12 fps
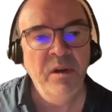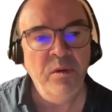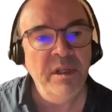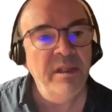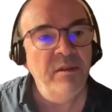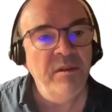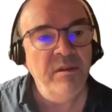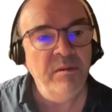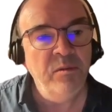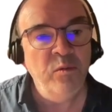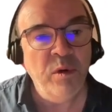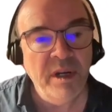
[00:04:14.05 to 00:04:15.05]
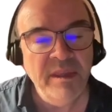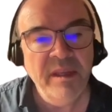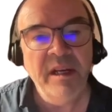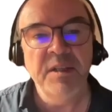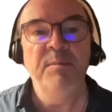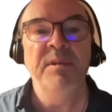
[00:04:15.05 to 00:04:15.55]
Only one
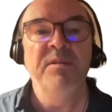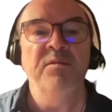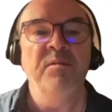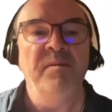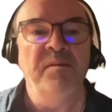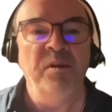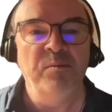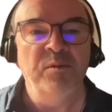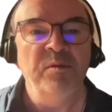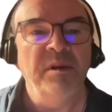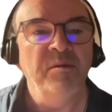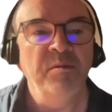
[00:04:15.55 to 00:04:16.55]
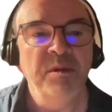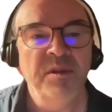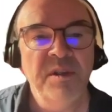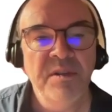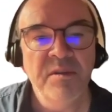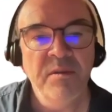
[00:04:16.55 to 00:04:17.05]
has been solved up to now,
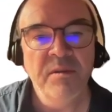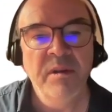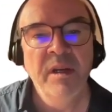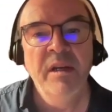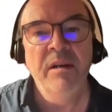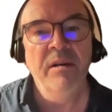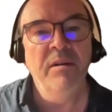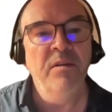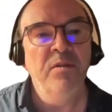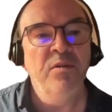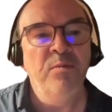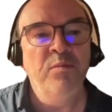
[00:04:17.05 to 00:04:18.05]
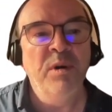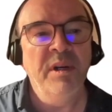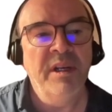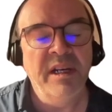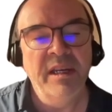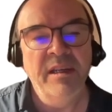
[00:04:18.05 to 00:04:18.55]
which is the
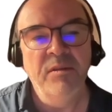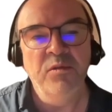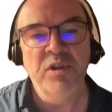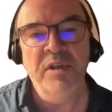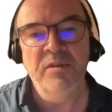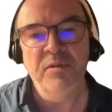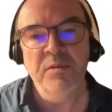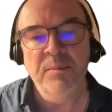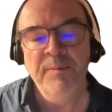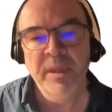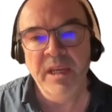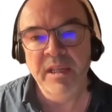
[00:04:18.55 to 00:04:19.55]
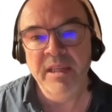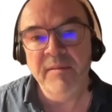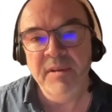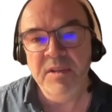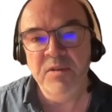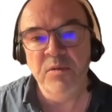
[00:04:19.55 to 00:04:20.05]
Poincaré conjecture. And
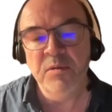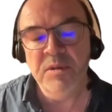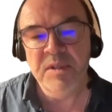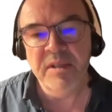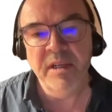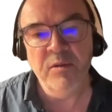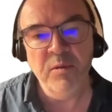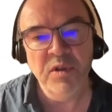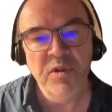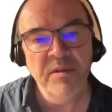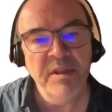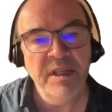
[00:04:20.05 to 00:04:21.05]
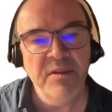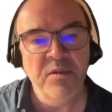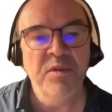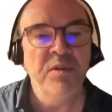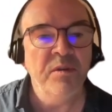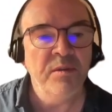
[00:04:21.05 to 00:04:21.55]
Navier-Stokes equation is
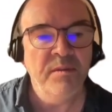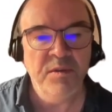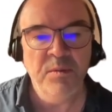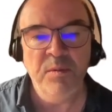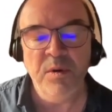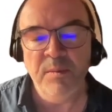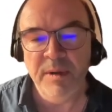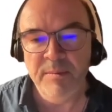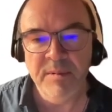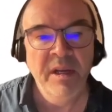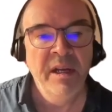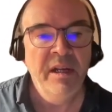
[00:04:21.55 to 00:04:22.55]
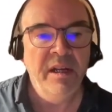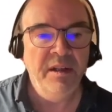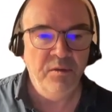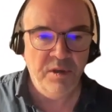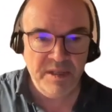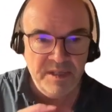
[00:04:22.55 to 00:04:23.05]
a third of the problem.
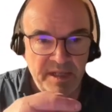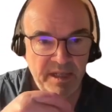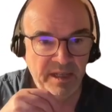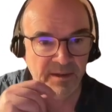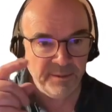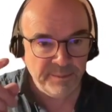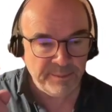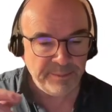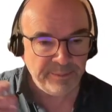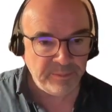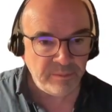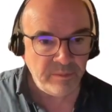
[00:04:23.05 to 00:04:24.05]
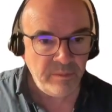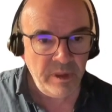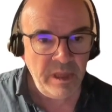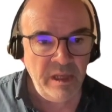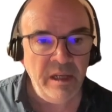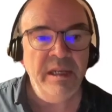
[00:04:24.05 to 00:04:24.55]
And you can see here,
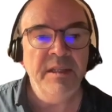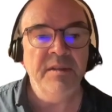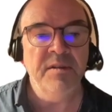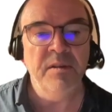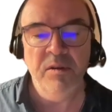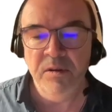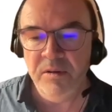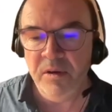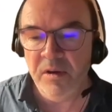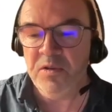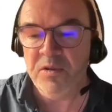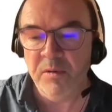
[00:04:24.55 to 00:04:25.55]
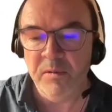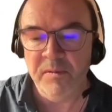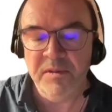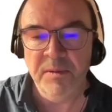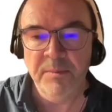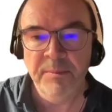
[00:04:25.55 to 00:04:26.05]
it's unsolved.